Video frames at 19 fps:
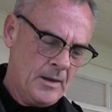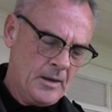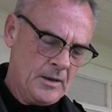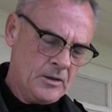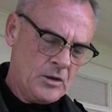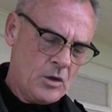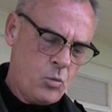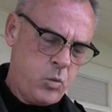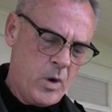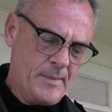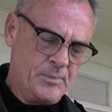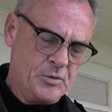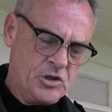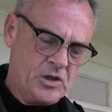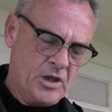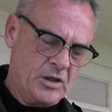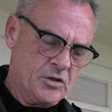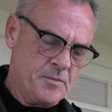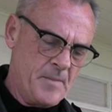The
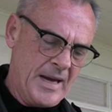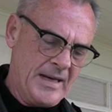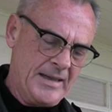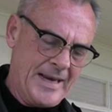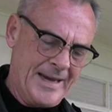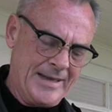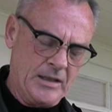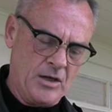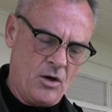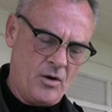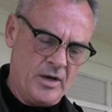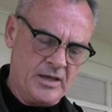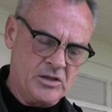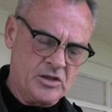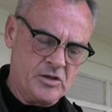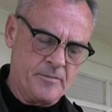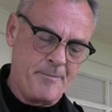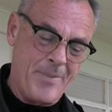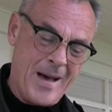Websters made
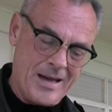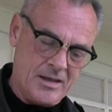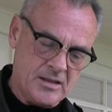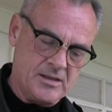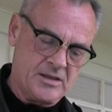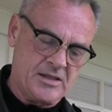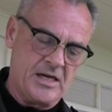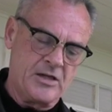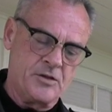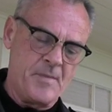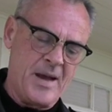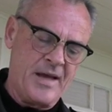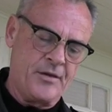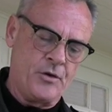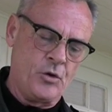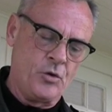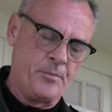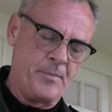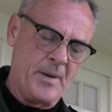headlines, but, says
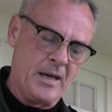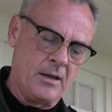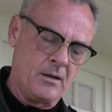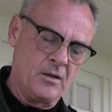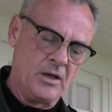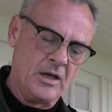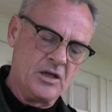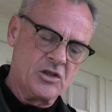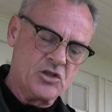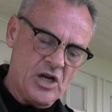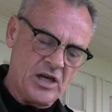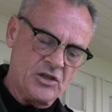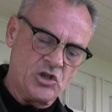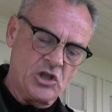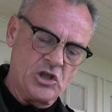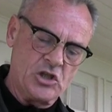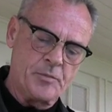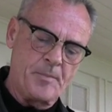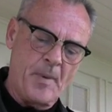Matthew Bell, such
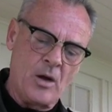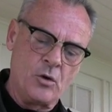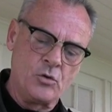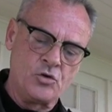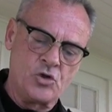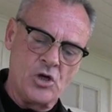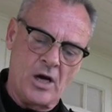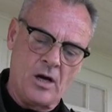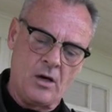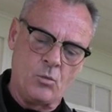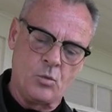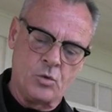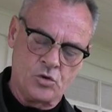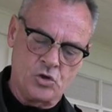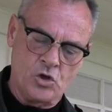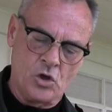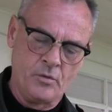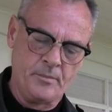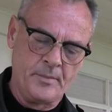exposure will
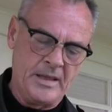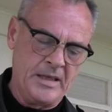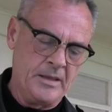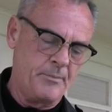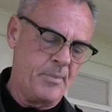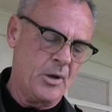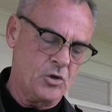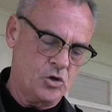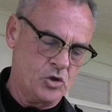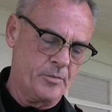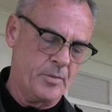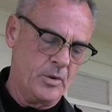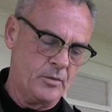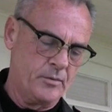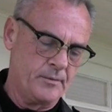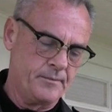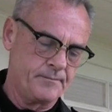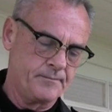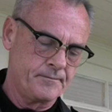soon be impossible.
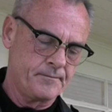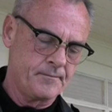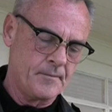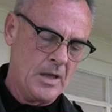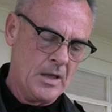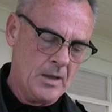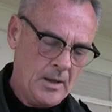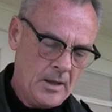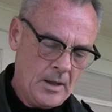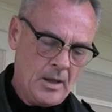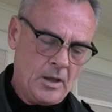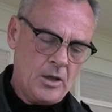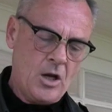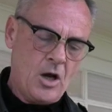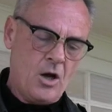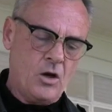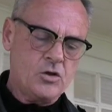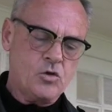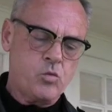
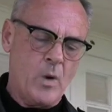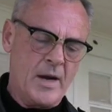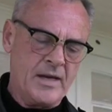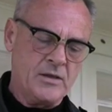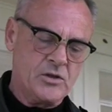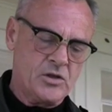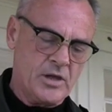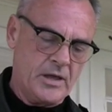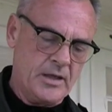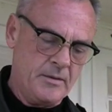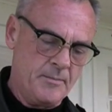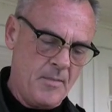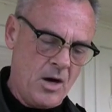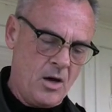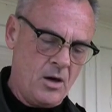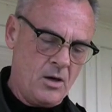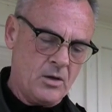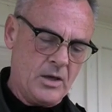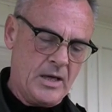Last Wednesday,
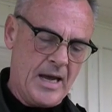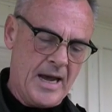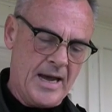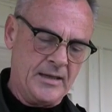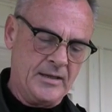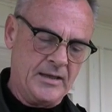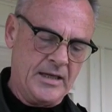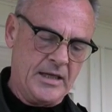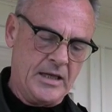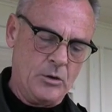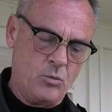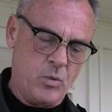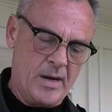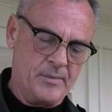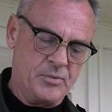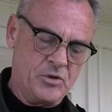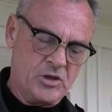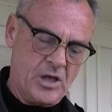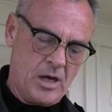Mark and Nikki
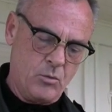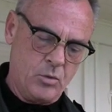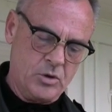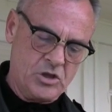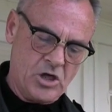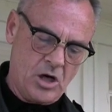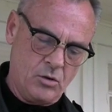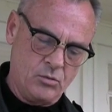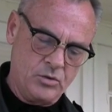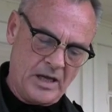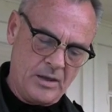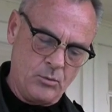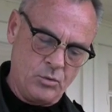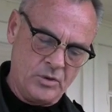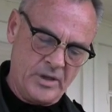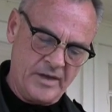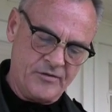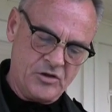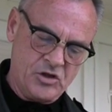Webster were told they will
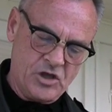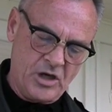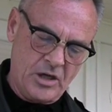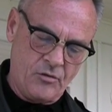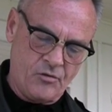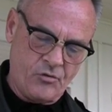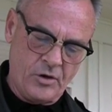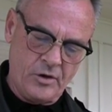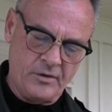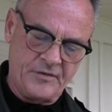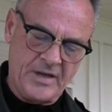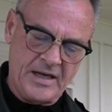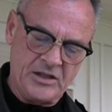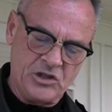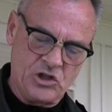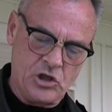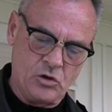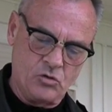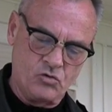never see three of their
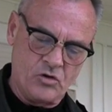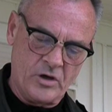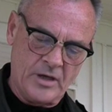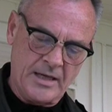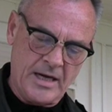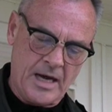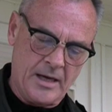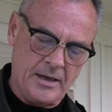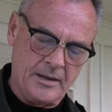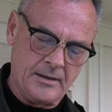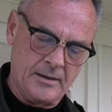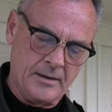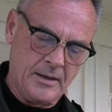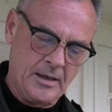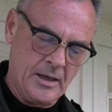children again,